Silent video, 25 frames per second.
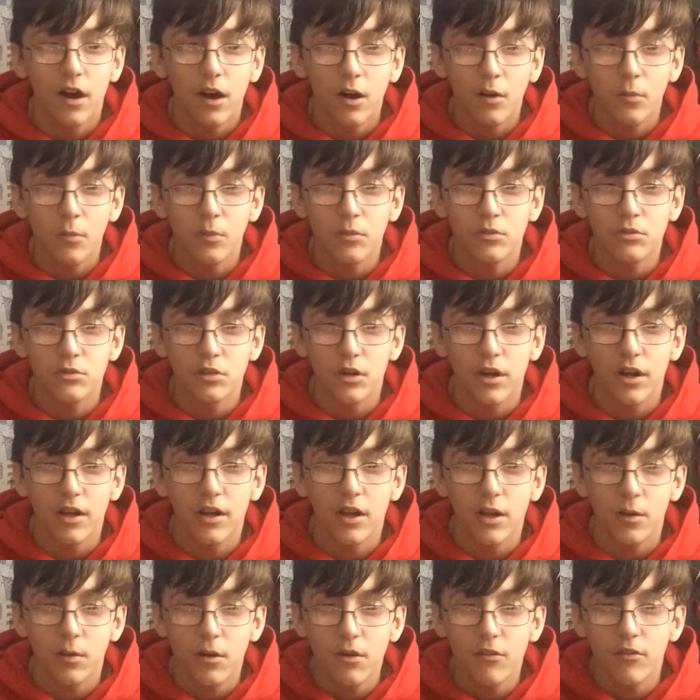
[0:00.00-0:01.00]
I will try
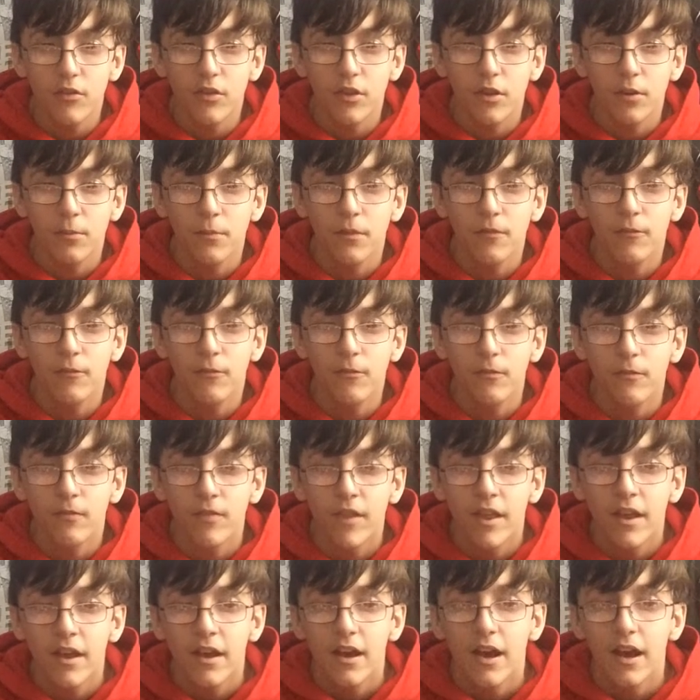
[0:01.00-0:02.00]
and go over them
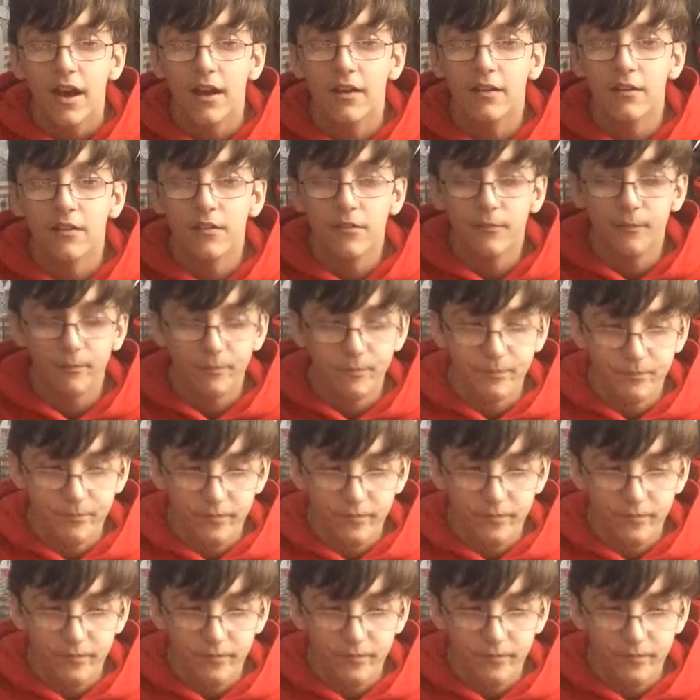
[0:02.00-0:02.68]
and